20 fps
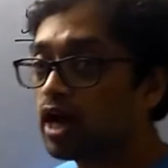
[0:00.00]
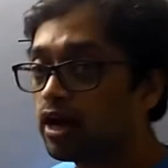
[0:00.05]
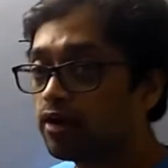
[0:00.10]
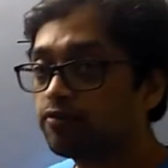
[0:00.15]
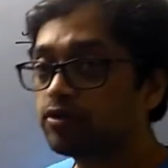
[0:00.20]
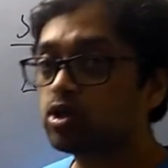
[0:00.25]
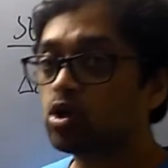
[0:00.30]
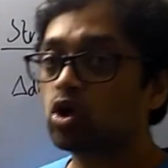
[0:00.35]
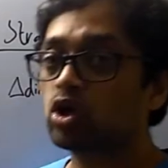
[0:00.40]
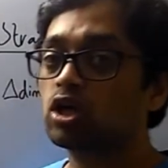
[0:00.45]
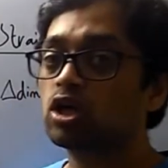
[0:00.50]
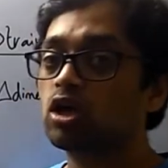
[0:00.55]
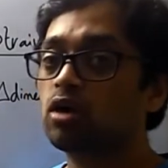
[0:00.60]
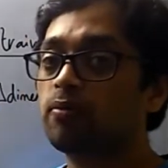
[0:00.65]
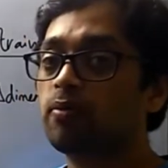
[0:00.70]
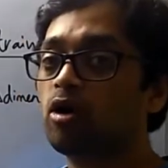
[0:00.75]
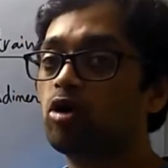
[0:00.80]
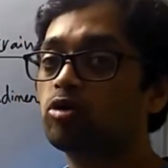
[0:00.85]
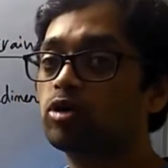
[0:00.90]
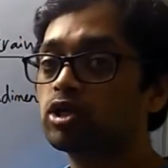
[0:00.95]
Are we talking
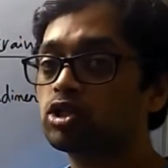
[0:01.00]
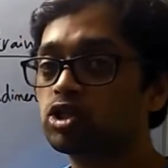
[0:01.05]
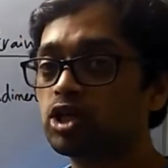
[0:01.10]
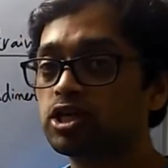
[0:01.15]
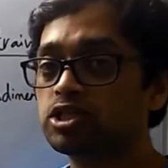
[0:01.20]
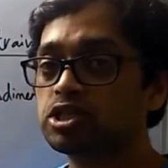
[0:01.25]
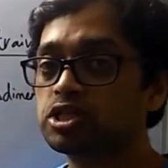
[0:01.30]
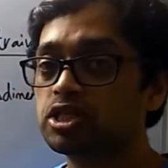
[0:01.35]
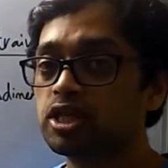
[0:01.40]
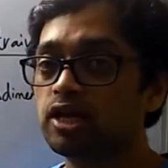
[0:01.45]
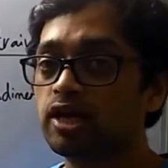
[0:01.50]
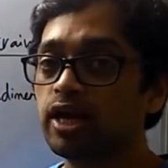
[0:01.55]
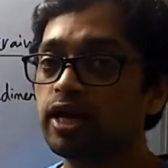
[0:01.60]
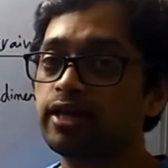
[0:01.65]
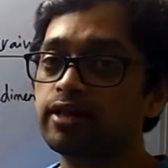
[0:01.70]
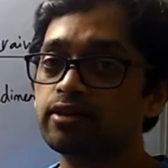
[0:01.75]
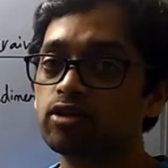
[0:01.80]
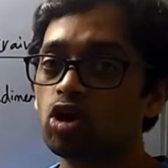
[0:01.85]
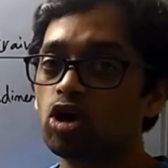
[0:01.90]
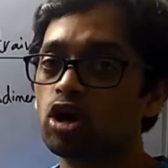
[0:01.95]
about a change in the
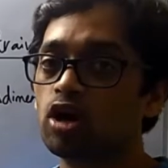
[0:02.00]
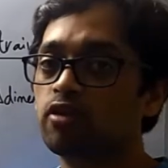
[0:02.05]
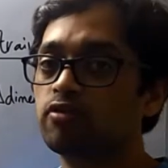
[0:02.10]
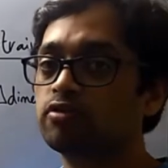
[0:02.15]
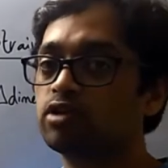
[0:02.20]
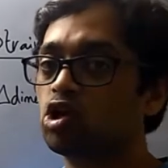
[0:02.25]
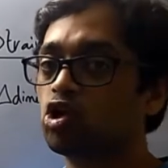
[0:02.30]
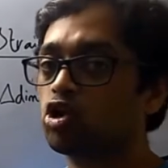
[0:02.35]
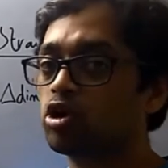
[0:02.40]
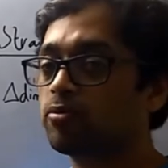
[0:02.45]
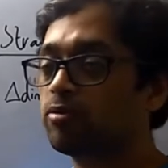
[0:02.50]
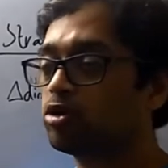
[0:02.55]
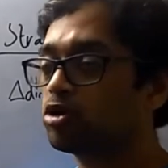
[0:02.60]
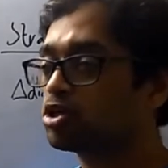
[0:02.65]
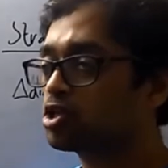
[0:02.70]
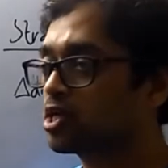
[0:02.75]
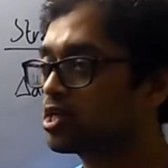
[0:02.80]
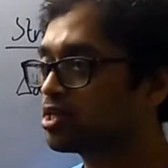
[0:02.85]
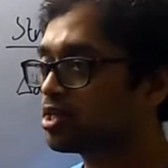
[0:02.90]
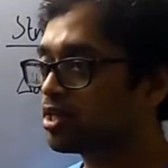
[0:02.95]
length, or are we talking
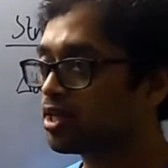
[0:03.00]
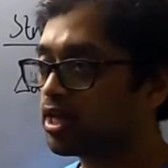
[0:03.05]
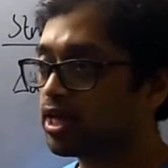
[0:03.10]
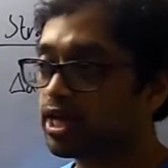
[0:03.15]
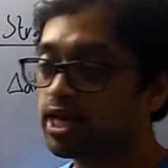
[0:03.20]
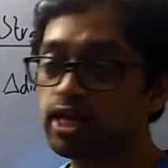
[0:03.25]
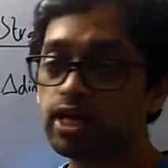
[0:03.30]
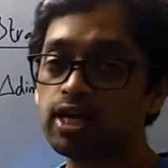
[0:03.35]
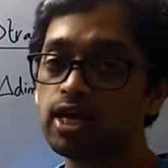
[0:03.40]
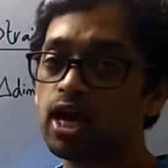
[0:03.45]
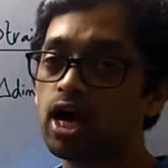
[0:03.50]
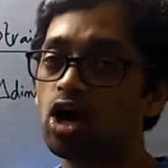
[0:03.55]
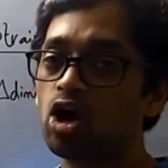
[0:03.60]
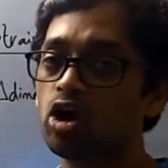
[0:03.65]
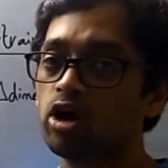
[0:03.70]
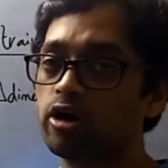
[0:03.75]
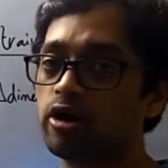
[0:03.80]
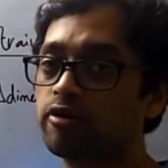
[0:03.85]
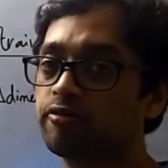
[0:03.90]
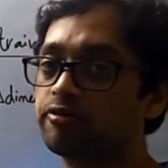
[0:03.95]
about a change in area,
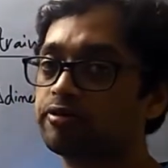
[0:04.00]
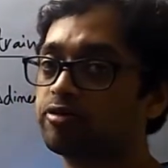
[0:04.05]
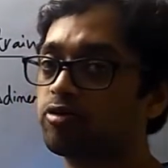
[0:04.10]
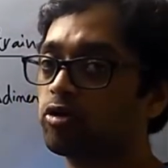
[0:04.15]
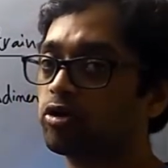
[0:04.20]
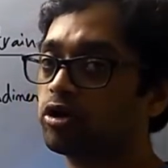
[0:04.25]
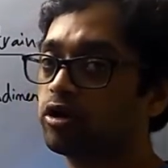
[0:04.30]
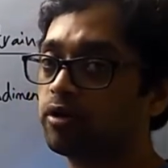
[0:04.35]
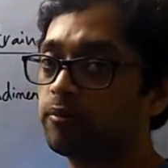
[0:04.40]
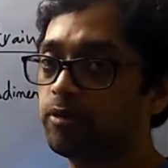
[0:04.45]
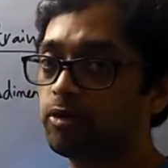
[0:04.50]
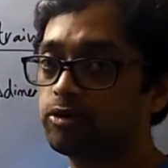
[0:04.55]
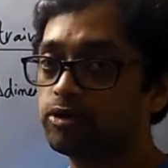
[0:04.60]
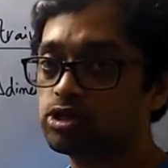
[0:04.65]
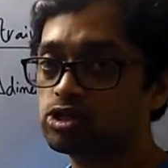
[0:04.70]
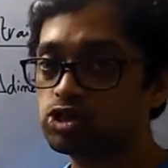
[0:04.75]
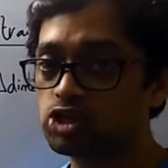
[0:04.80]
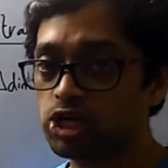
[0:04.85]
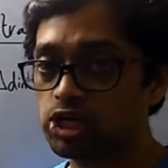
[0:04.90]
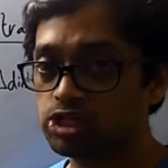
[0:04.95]
or are we talking
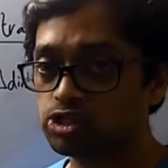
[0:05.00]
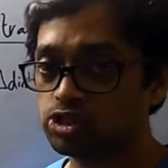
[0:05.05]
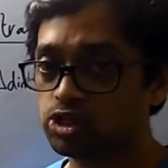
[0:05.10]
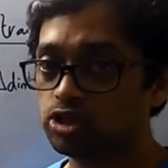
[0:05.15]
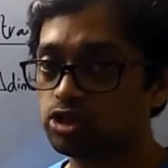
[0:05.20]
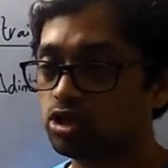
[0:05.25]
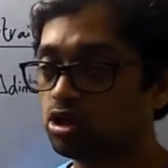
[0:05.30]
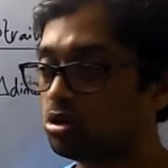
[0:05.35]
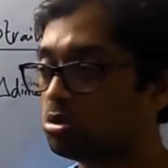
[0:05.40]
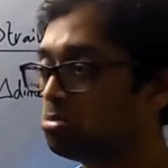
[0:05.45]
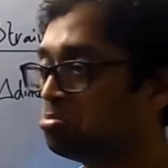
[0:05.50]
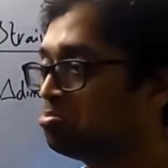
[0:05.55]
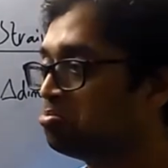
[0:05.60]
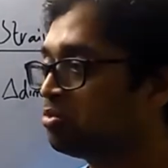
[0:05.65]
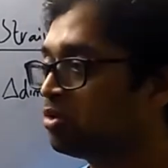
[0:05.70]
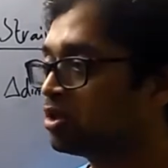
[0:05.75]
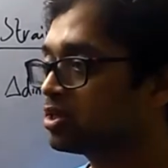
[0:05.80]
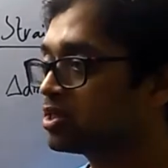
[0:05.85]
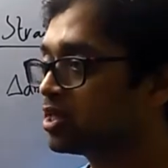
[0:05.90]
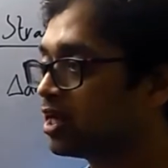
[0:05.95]
about a change in the
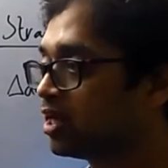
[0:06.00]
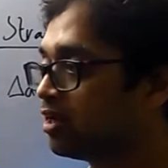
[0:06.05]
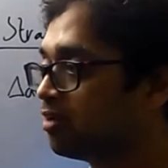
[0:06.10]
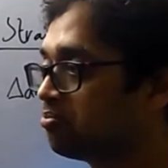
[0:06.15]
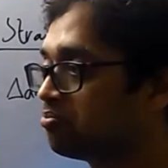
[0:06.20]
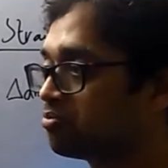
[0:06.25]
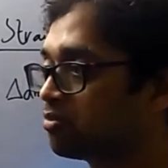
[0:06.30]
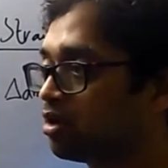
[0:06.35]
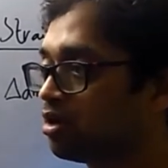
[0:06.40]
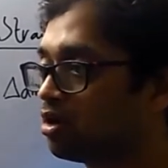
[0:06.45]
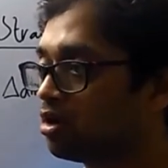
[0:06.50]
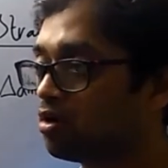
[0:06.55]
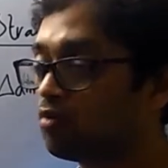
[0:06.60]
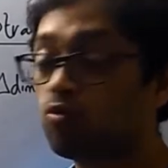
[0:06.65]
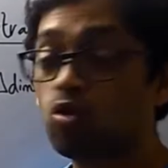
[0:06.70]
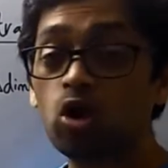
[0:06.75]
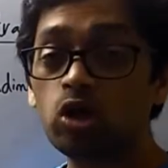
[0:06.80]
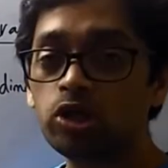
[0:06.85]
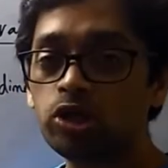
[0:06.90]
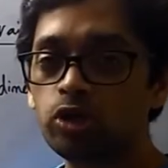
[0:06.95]

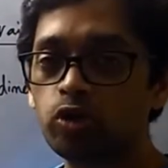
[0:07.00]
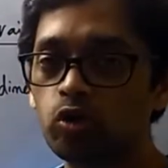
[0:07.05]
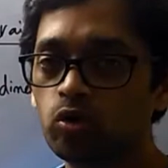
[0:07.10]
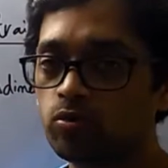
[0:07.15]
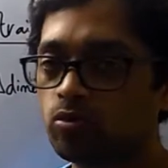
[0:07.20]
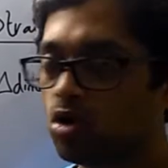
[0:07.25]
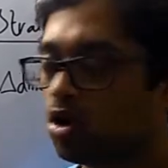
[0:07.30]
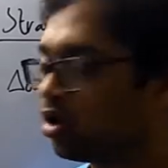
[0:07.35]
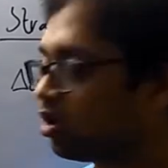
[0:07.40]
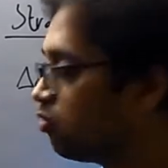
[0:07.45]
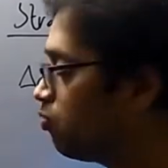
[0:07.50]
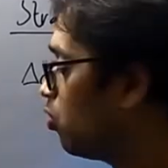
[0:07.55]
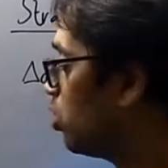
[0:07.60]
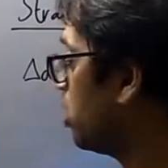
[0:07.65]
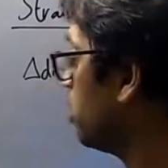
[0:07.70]
volume, or